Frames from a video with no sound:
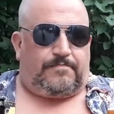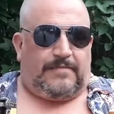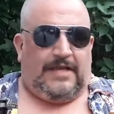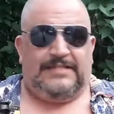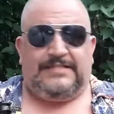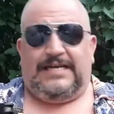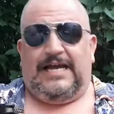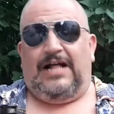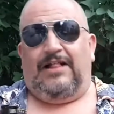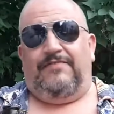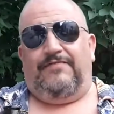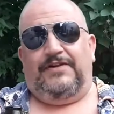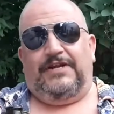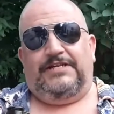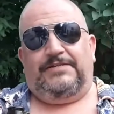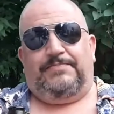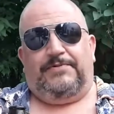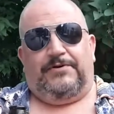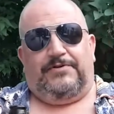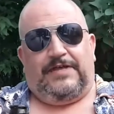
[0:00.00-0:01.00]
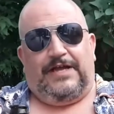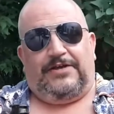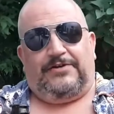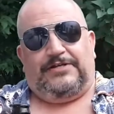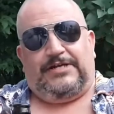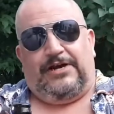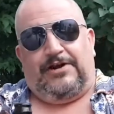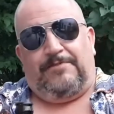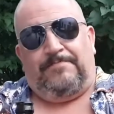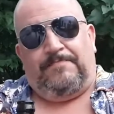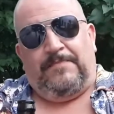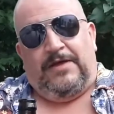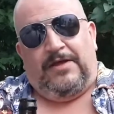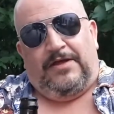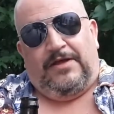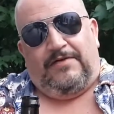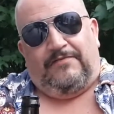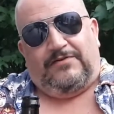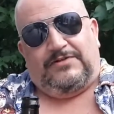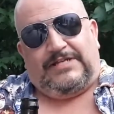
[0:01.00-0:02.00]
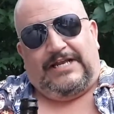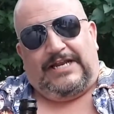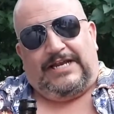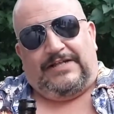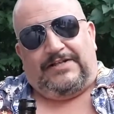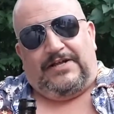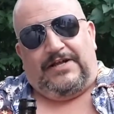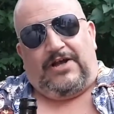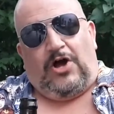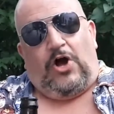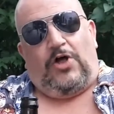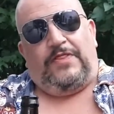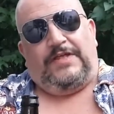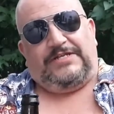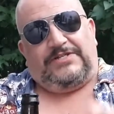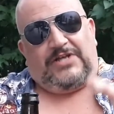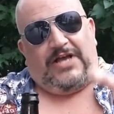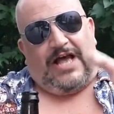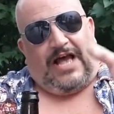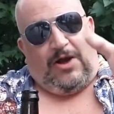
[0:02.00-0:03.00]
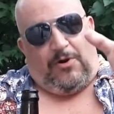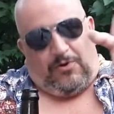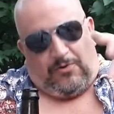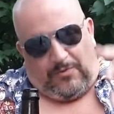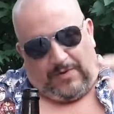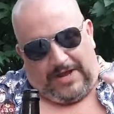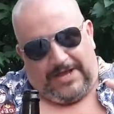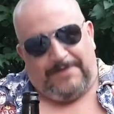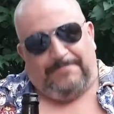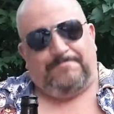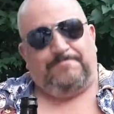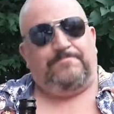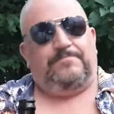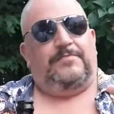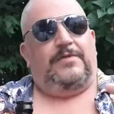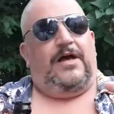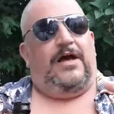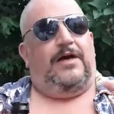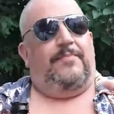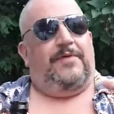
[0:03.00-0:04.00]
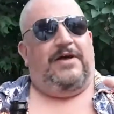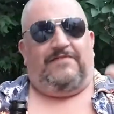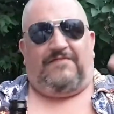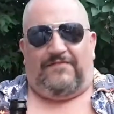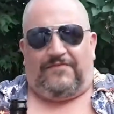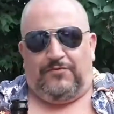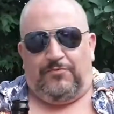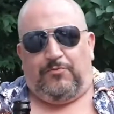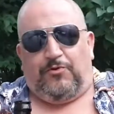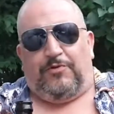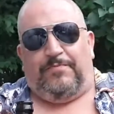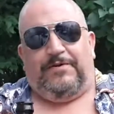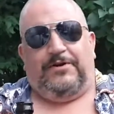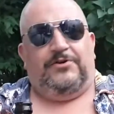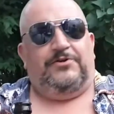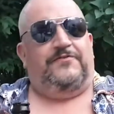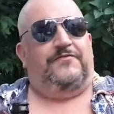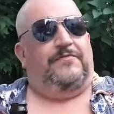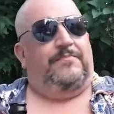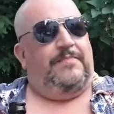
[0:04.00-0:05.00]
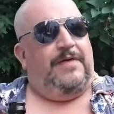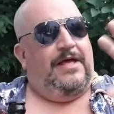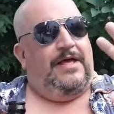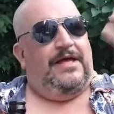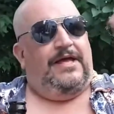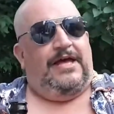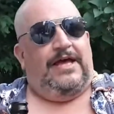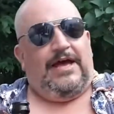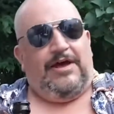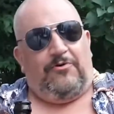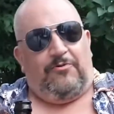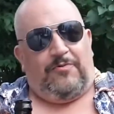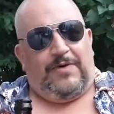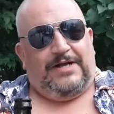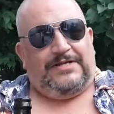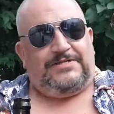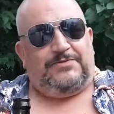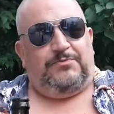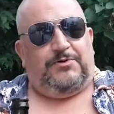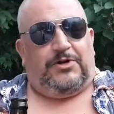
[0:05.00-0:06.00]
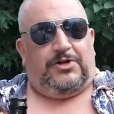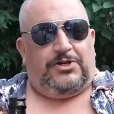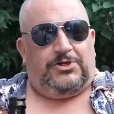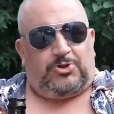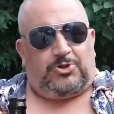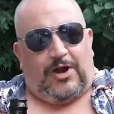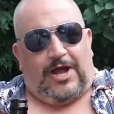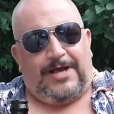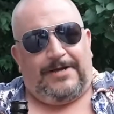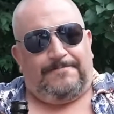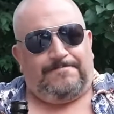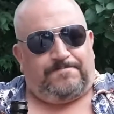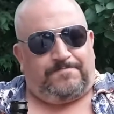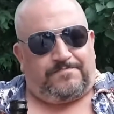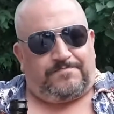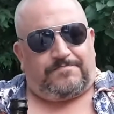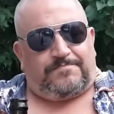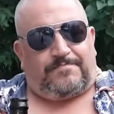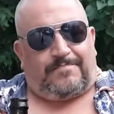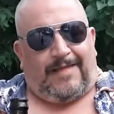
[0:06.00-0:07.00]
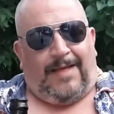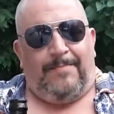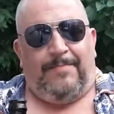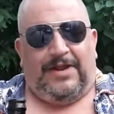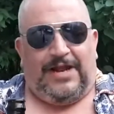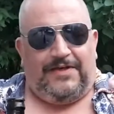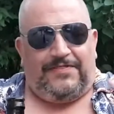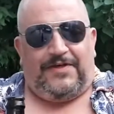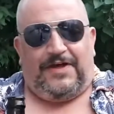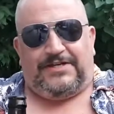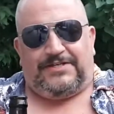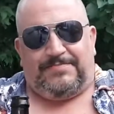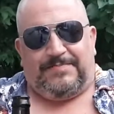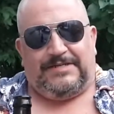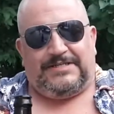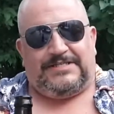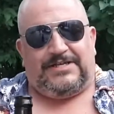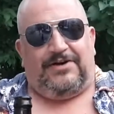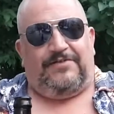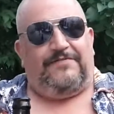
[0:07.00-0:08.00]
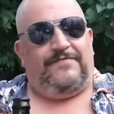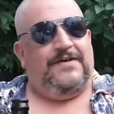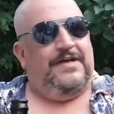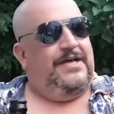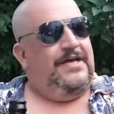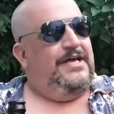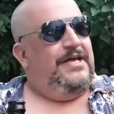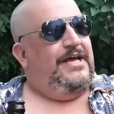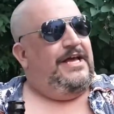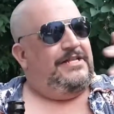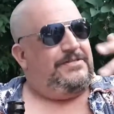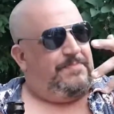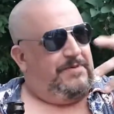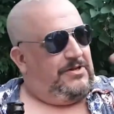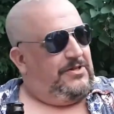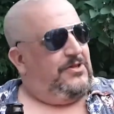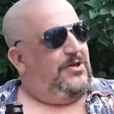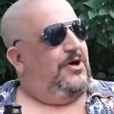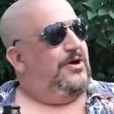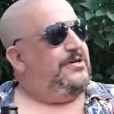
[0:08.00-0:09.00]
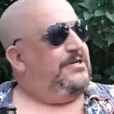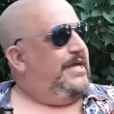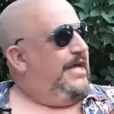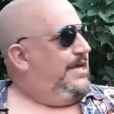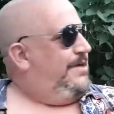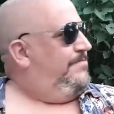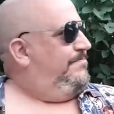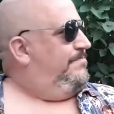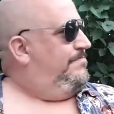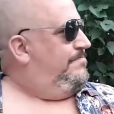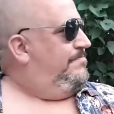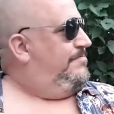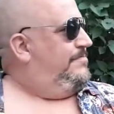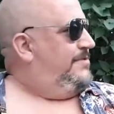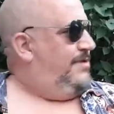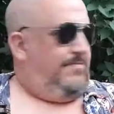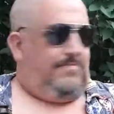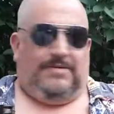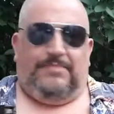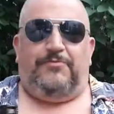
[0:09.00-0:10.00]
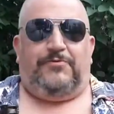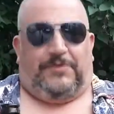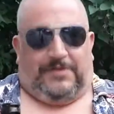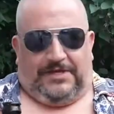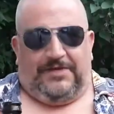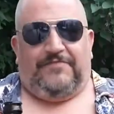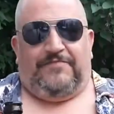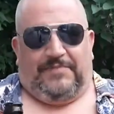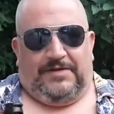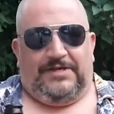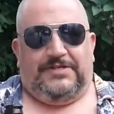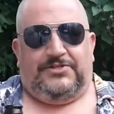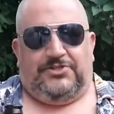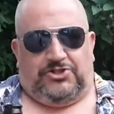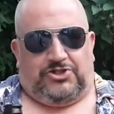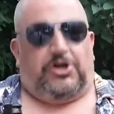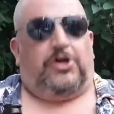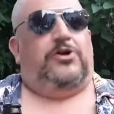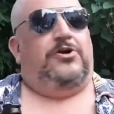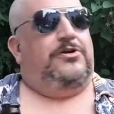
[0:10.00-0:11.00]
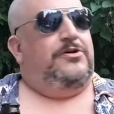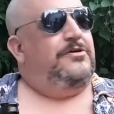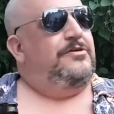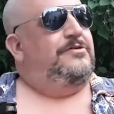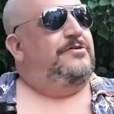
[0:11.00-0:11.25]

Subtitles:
It's a hell of a nice beer. Thank you, Tara, for sending it this our way. I have a few more beers from out west we're going to try, but I thought to myself, it's been a long day. Some people think of me as a jerk.